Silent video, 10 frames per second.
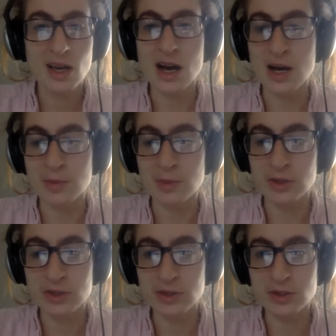Um,
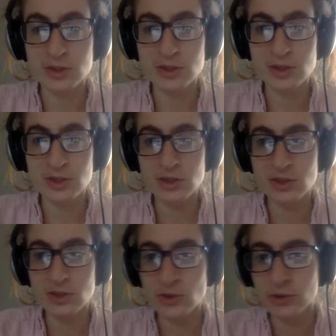
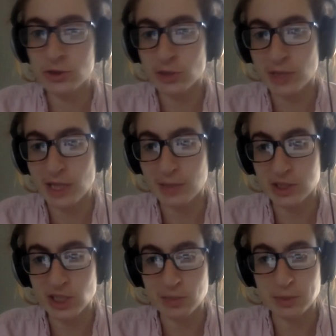you should be able
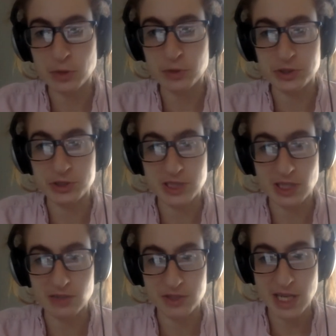to unmute
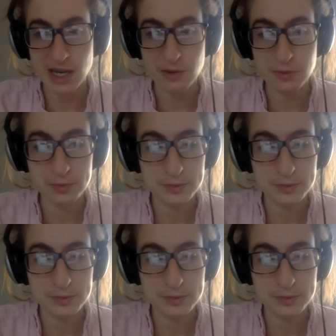yourself now.